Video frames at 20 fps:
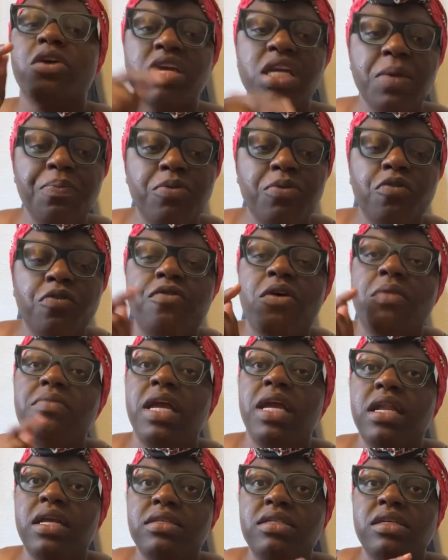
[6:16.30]
keep you from
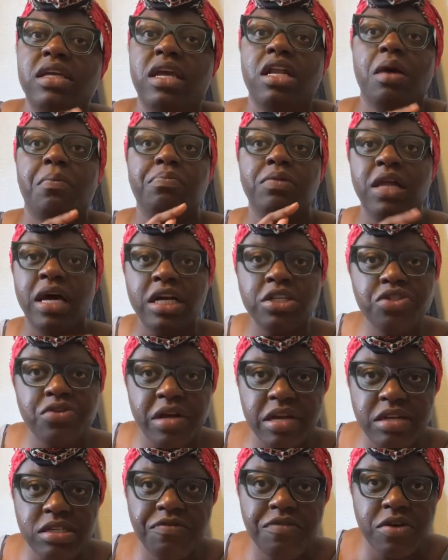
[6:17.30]
needing to get a blood
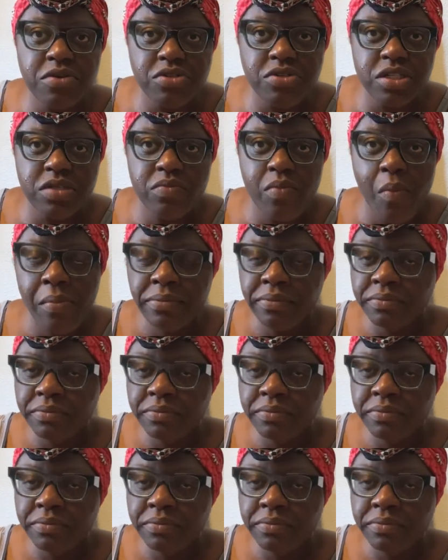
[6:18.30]
transfusion.